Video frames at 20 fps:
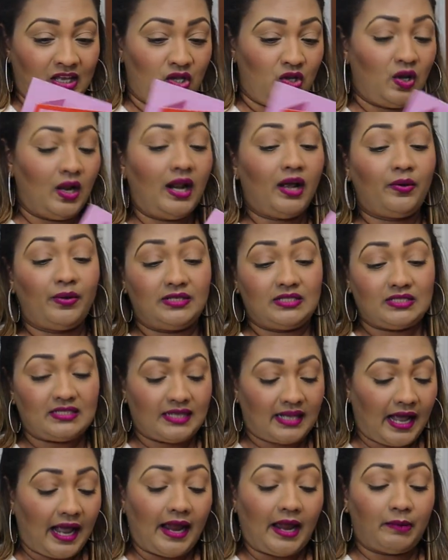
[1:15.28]
You all are going to
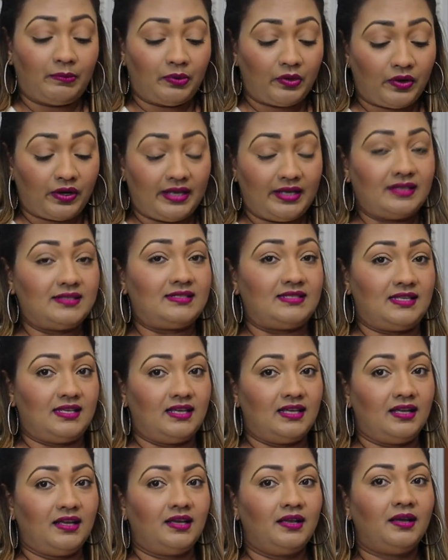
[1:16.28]
think I am crazy,